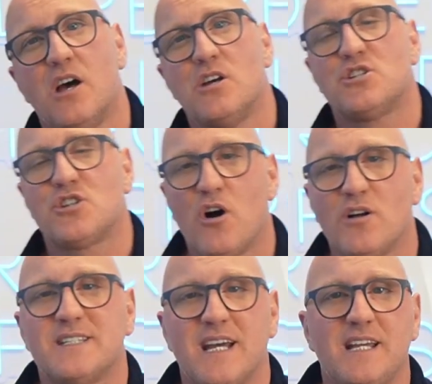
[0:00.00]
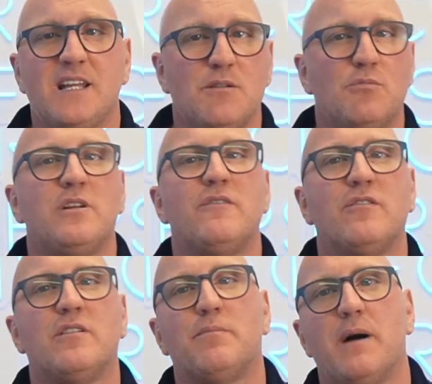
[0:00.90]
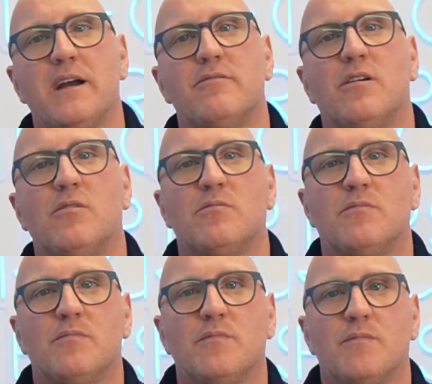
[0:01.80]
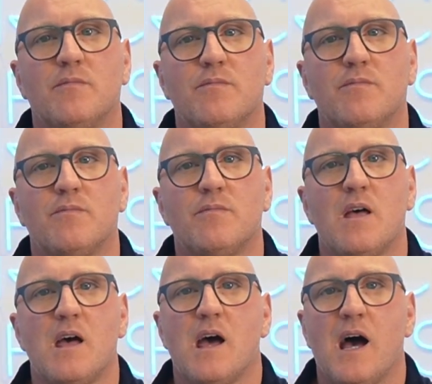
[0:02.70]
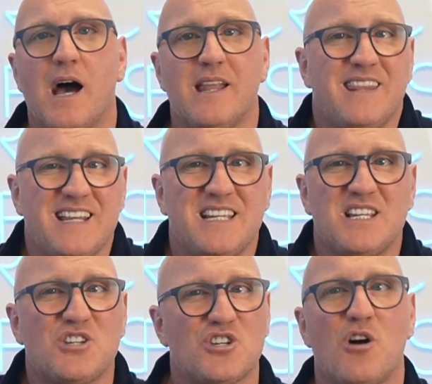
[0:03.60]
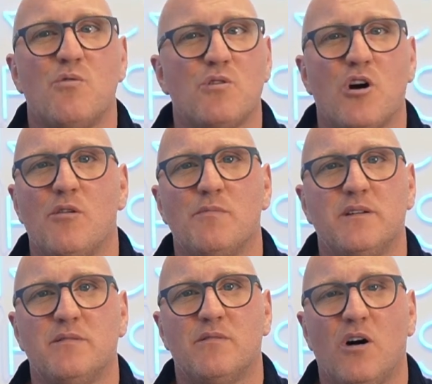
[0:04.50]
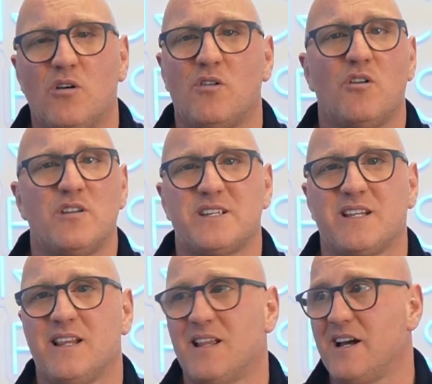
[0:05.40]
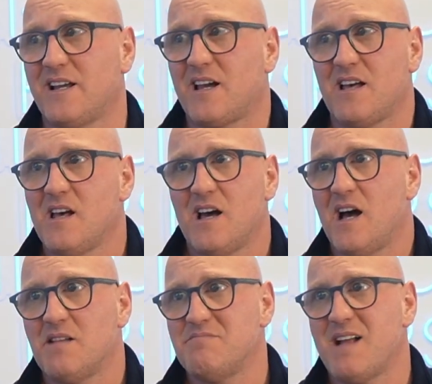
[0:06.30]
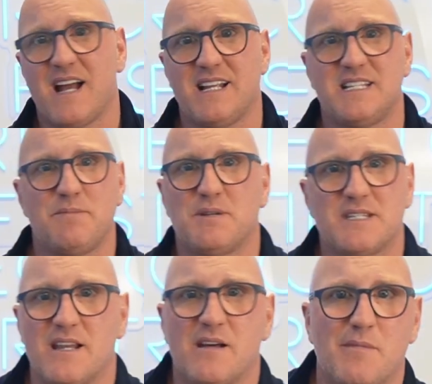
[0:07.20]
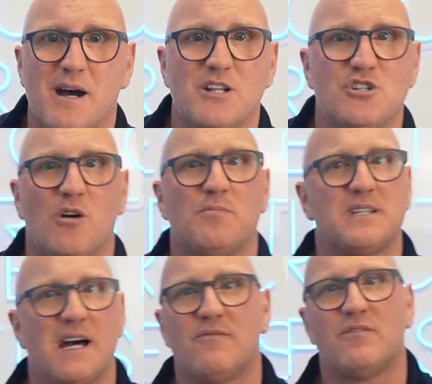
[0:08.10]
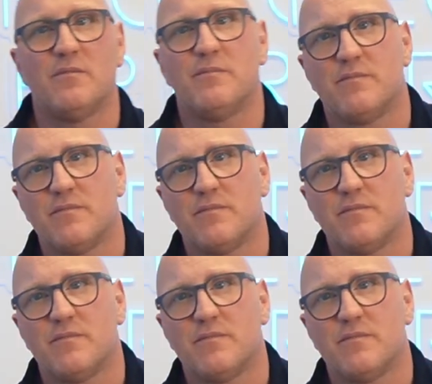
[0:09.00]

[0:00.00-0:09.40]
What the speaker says: start taking your money through the payroll. And this is so common. Honestly, like 90% of my jobs have them.